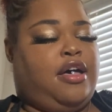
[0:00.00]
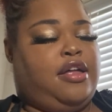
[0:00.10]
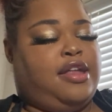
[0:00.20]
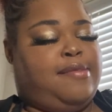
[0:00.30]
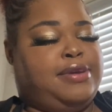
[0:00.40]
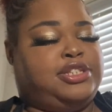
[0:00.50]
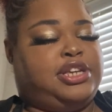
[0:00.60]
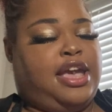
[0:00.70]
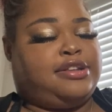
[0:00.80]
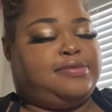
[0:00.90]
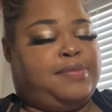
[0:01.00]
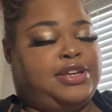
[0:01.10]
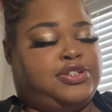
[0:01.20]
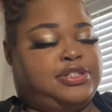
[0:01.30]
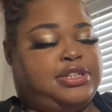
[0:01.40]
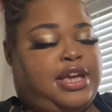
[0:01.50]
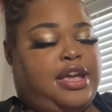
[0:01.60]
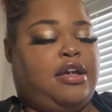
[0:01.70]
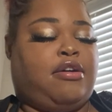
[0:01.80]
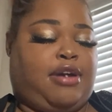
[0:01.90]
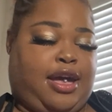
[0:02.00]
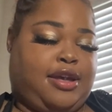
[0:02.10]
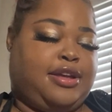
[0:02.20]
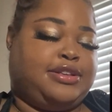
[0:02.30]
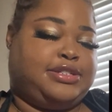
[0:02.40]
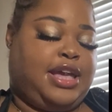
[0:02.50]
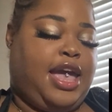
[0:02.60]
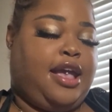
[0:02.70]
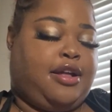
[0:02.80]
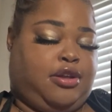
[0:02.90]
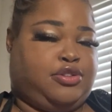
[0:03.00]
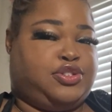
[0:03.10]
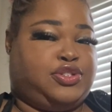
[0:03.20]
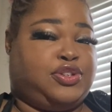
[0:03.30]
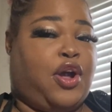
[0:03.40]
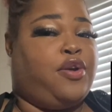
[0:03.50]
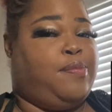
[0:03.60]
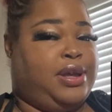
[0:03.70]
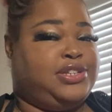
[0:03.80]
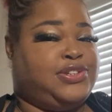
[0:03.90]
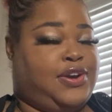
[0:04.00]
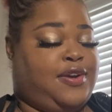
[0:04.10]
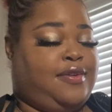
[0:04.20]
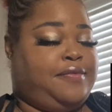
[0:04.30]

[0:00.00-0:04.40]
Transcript: let me check to make sure it's in English. I'll make sure.